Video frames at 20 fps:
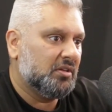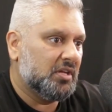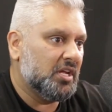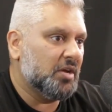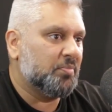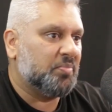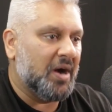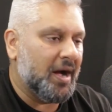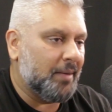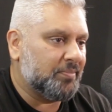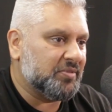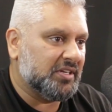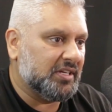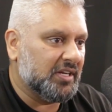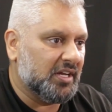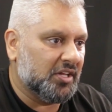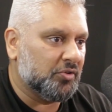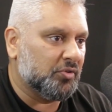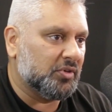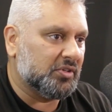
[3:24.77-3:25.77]
hip hop
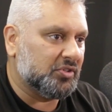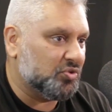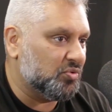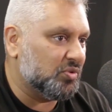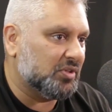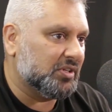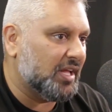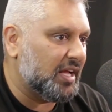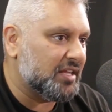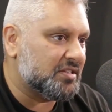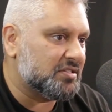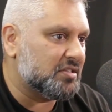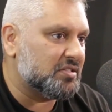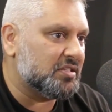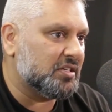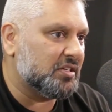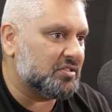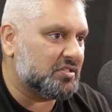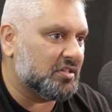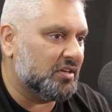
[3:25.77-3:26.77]
together and doing
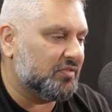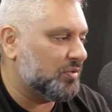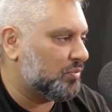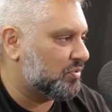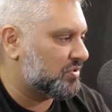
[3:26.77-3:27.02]
licensing and stuff.